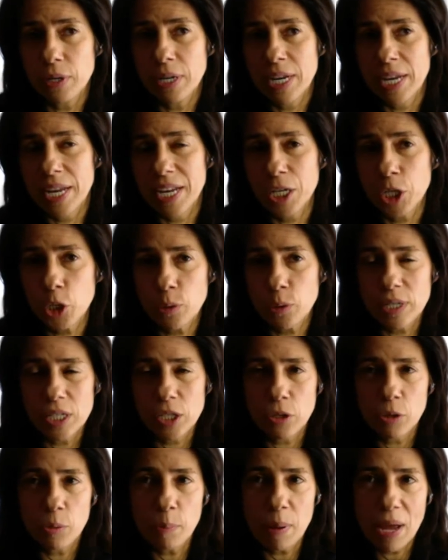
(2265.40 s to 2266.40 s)
interest
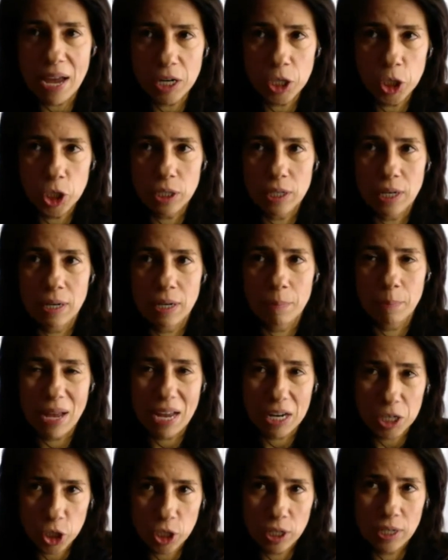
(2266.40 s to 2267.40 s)
or passion
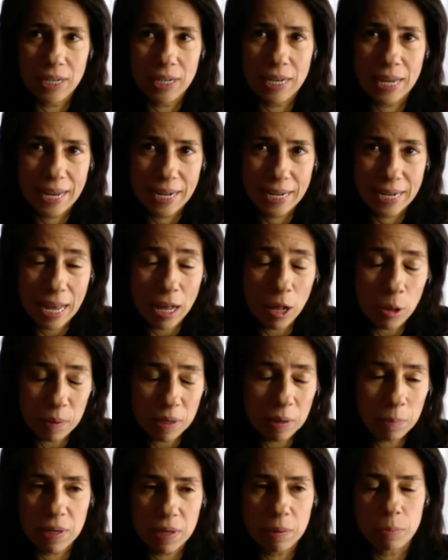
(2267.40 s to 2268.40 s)
in
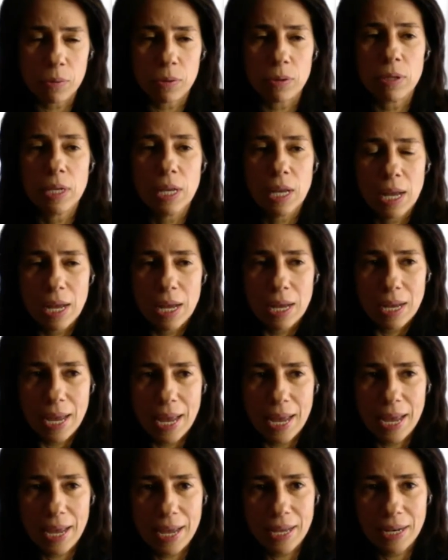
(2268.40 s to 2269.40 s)
helping people,
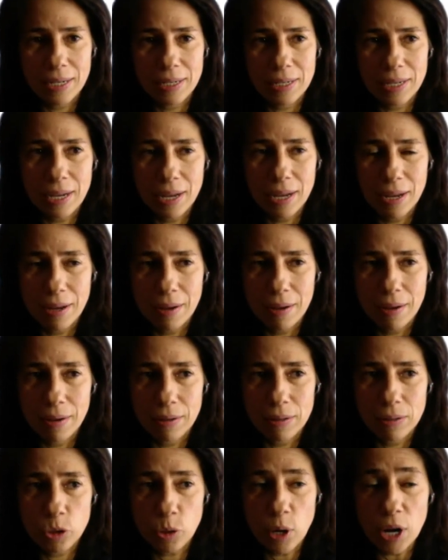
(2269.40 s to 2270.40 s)
and
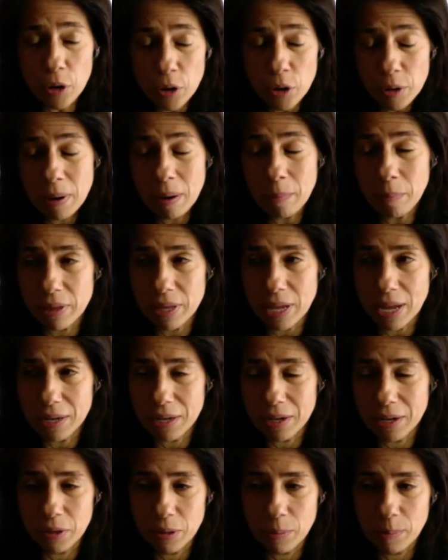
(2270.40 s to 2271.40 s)
try to remember that.
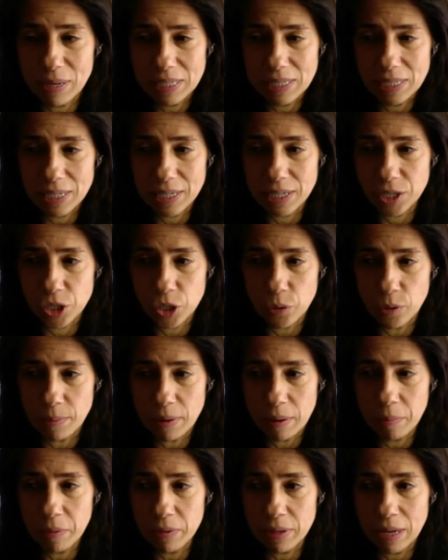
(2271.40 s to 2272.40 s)
The best thing is to
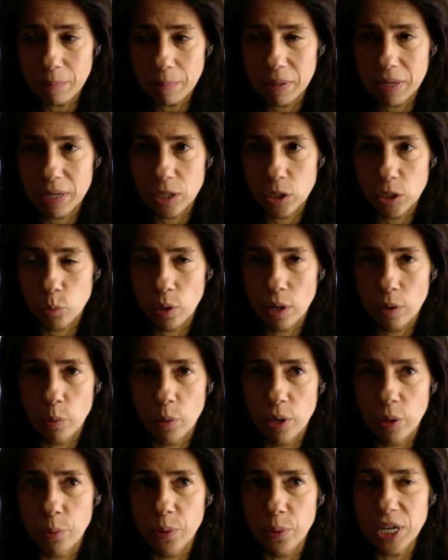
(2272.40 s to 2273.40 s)
remember that, because
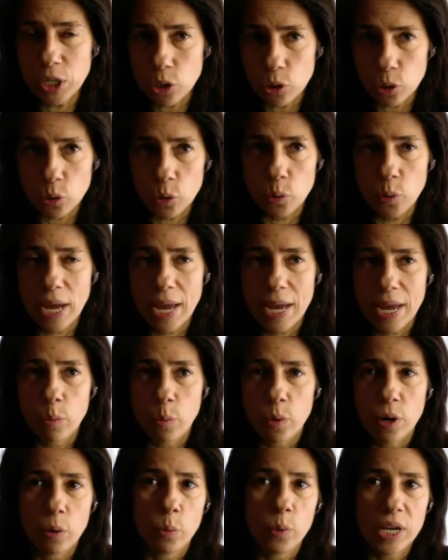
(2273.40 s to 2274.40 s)
what we do and
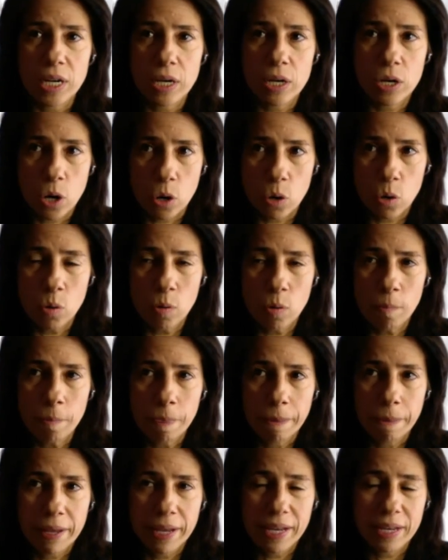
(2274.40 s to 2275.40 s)
what we know
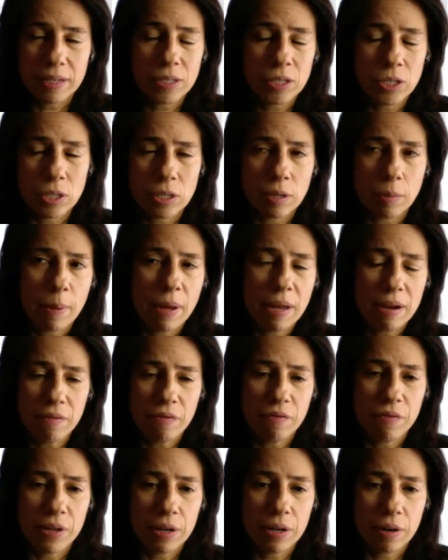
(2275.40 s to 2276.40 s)
is to the
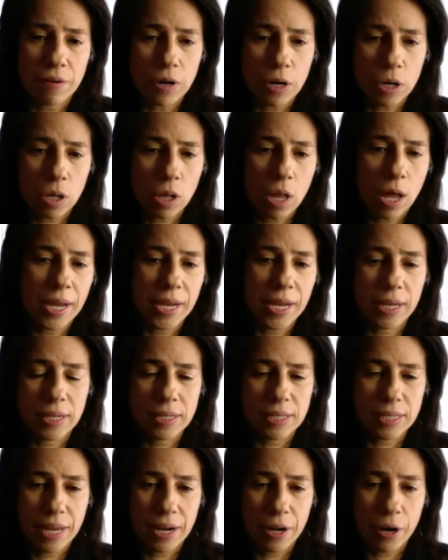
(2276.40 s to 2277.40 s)
benefit of our
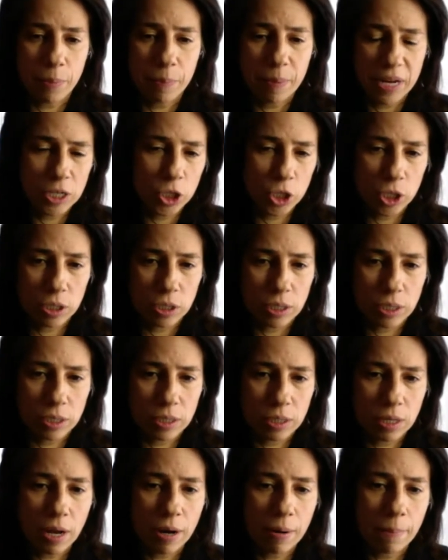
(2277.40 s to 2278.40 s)
clients and our patients. It's
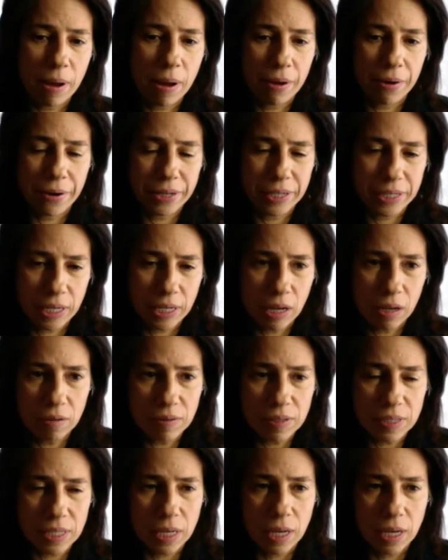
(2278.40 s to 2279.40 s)
not about ourselves.